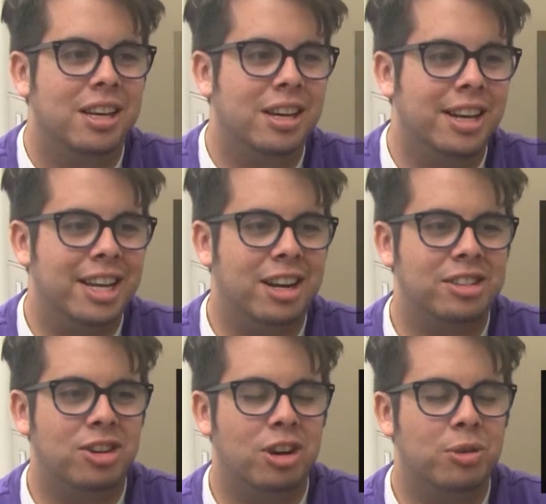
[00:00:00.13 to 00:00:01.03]
I got
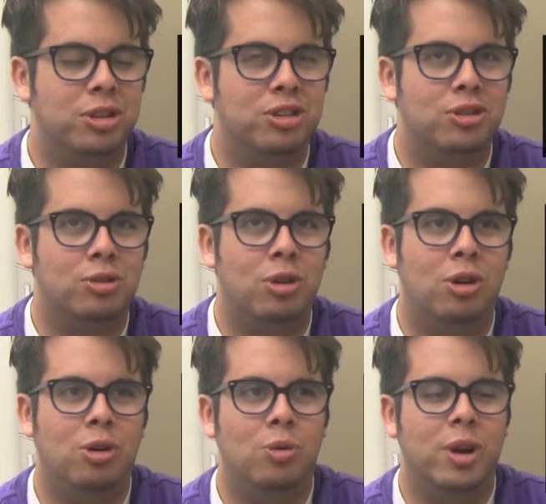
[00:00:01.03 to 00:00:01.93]
started with the
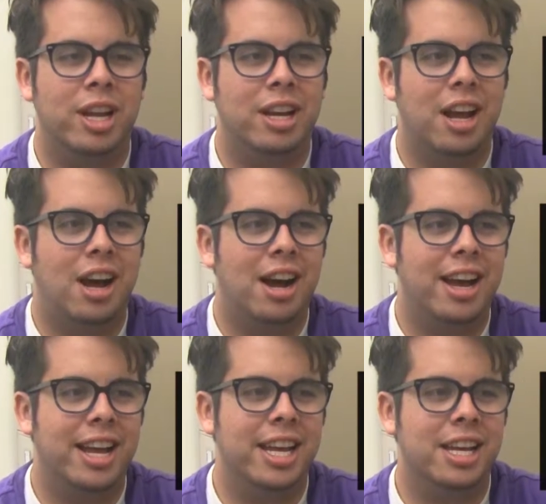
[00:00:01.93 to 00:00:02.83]
scroll when
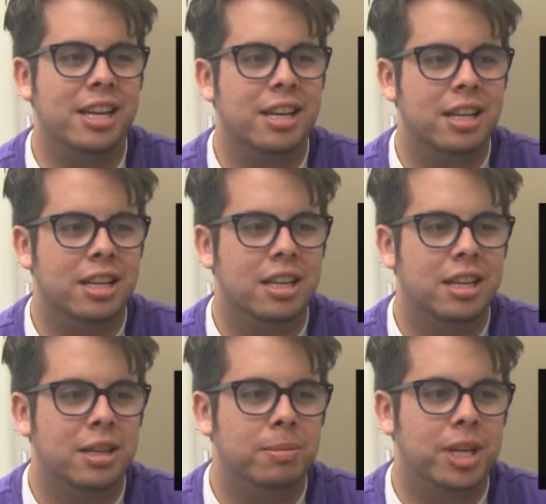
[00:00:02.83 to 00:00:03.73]
I
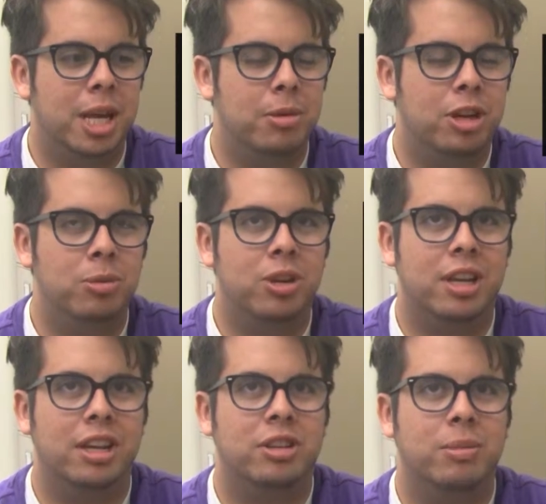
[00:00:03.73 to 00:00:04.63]
became a
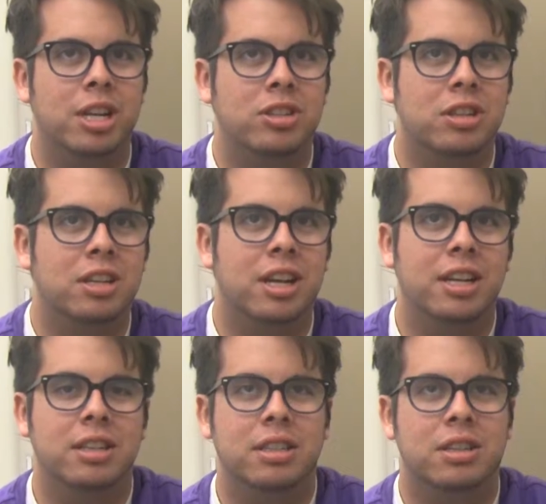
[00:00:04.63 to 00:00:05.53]
communication major and
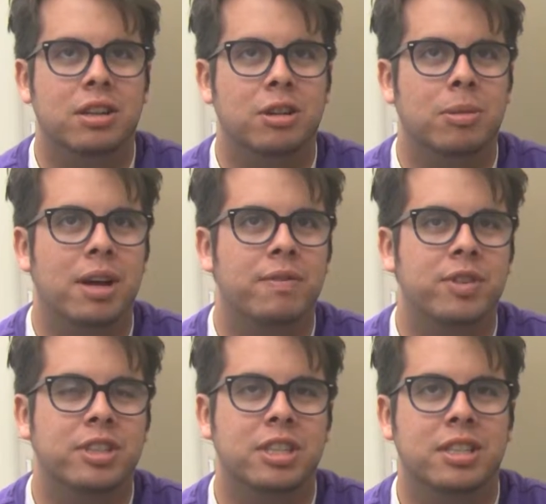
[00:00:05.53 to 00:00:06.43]
I declared my
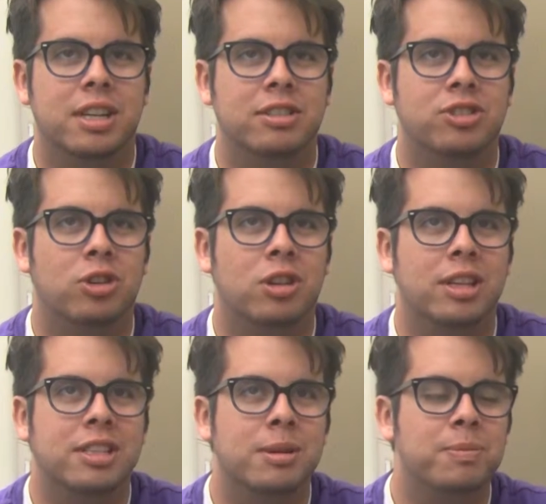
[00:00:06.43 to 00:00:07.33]
emphasis as
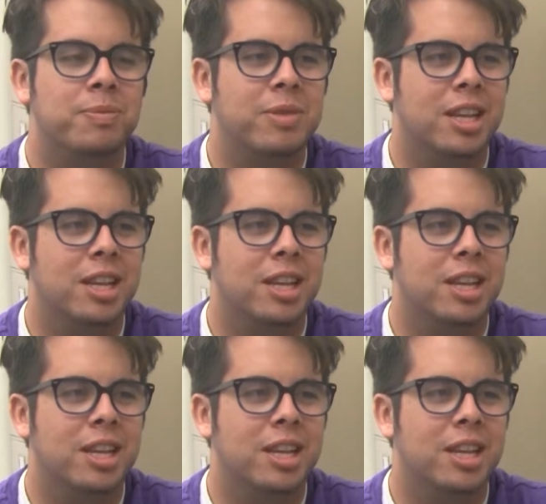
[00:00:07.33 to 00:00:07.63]
journalism.